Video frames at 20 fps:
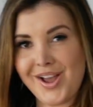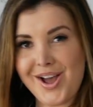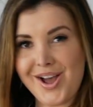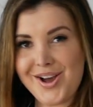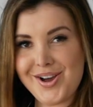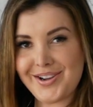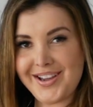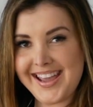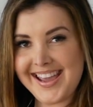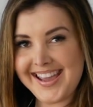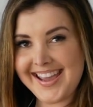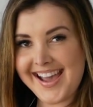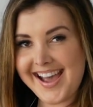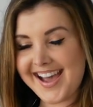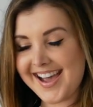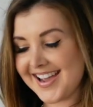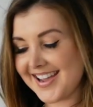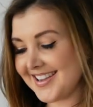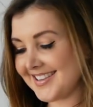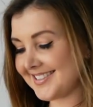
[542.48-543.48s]
Okay
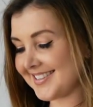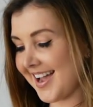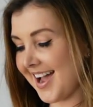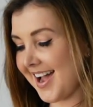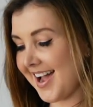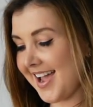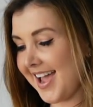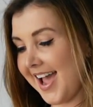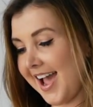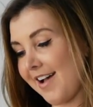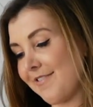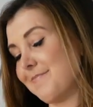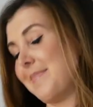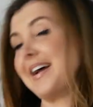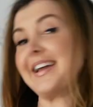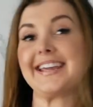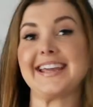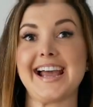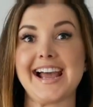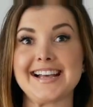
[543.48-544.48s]
guys, I have
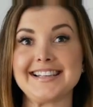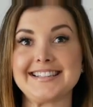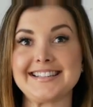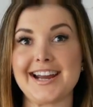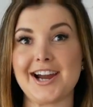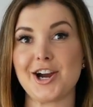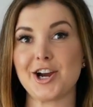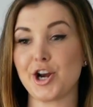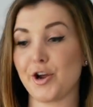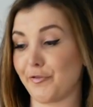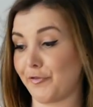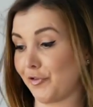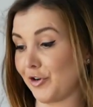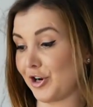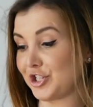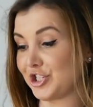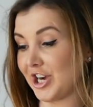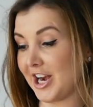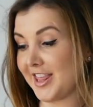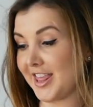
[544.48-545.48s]
my cast iron
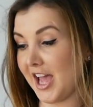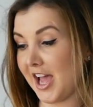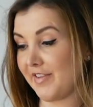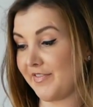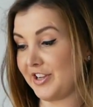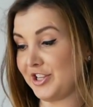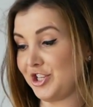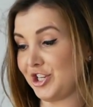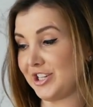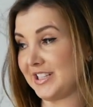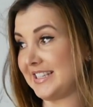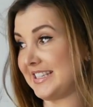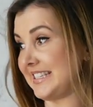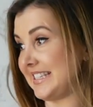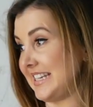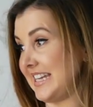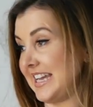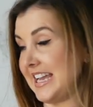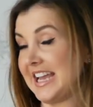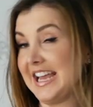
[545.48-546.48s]
fresh out of the oven. You can
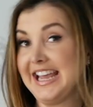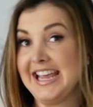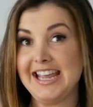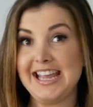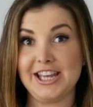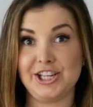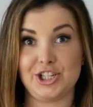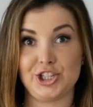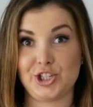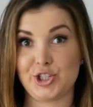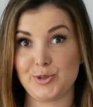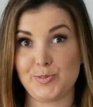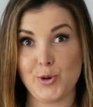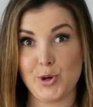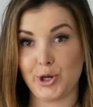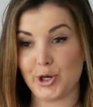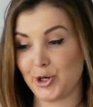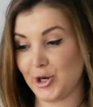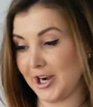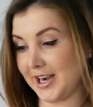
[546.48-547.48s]
see it's just
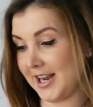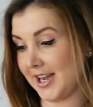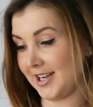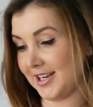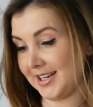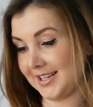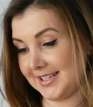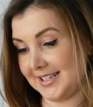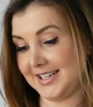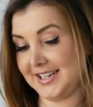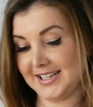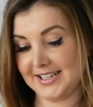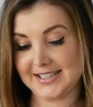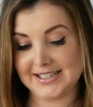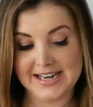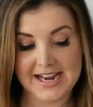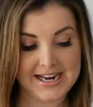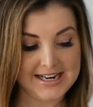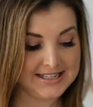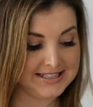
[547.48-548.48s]
smoking right now because it is
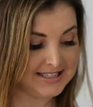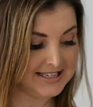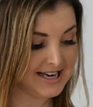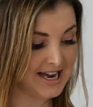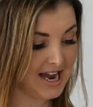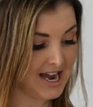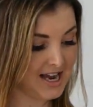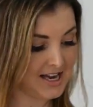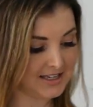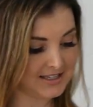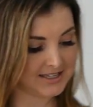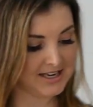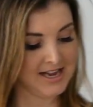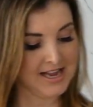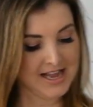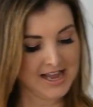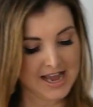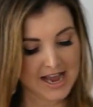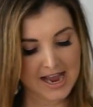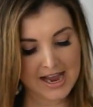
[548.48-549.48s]
nice and hot.
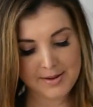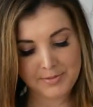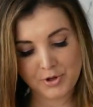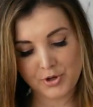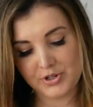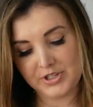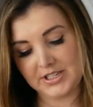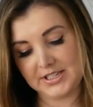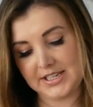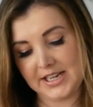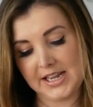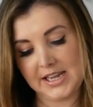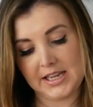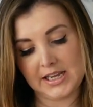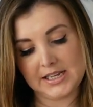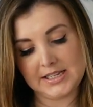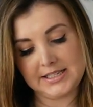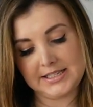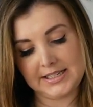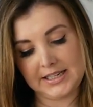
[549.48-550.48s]
I'm going to
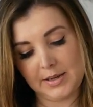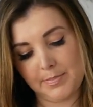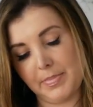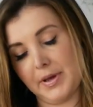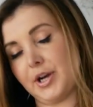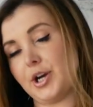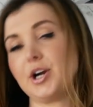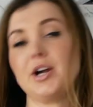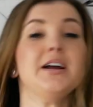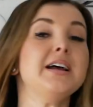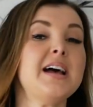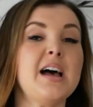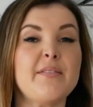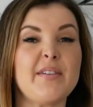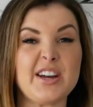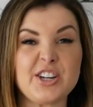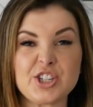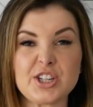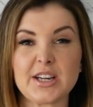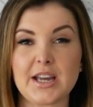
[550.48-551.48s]
take a stick of butter. I've
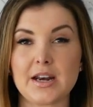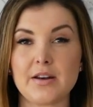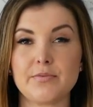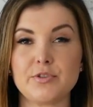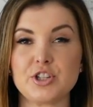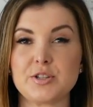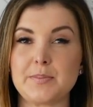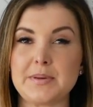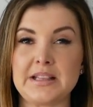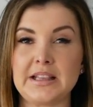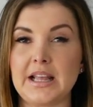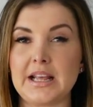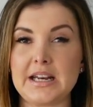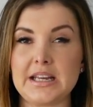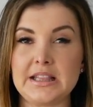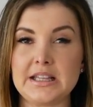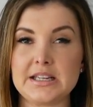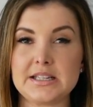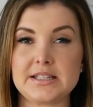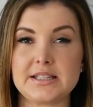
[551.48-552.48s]
actually kind of just been
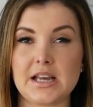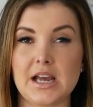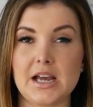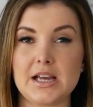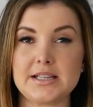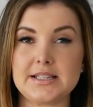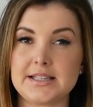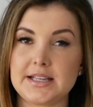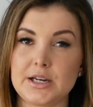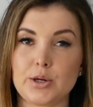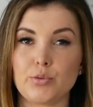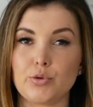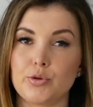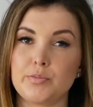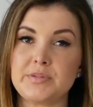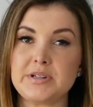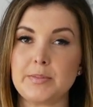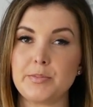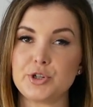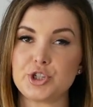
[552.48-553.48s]
letting this sit at room
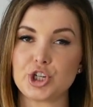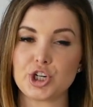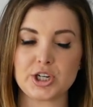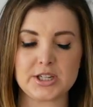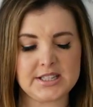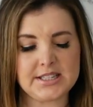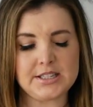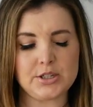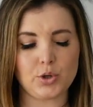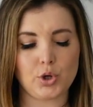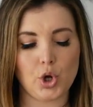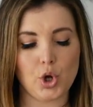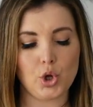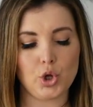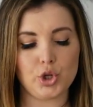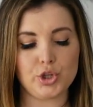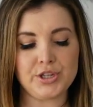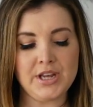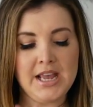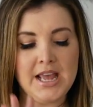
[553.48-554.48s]
temperature. It's still
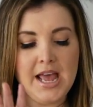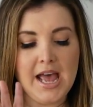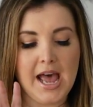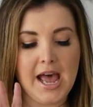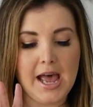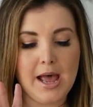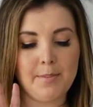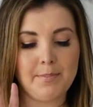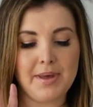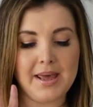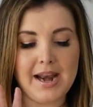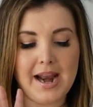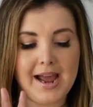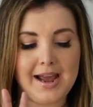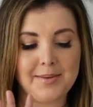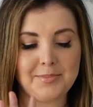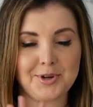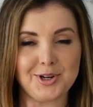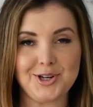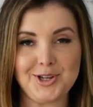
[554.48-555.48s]
cold, but
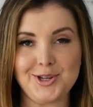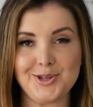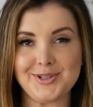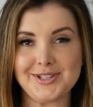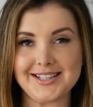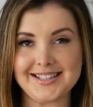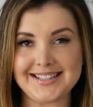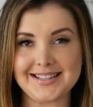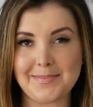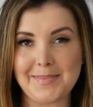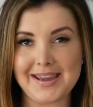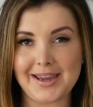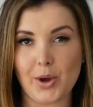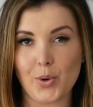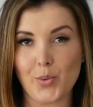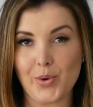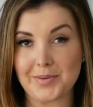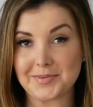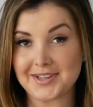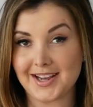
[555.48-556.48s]
I'm going to use this to make
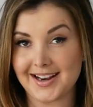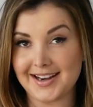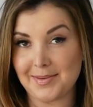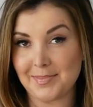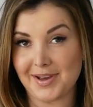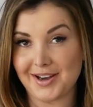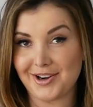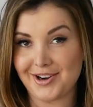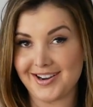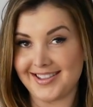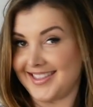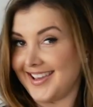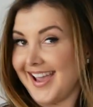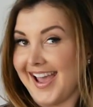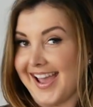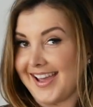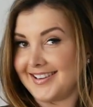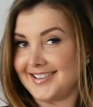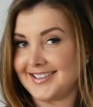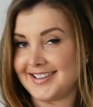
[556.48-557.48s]
whipped honey butter at the
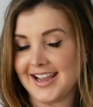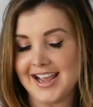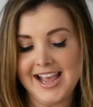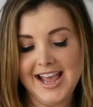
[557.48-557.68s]
end.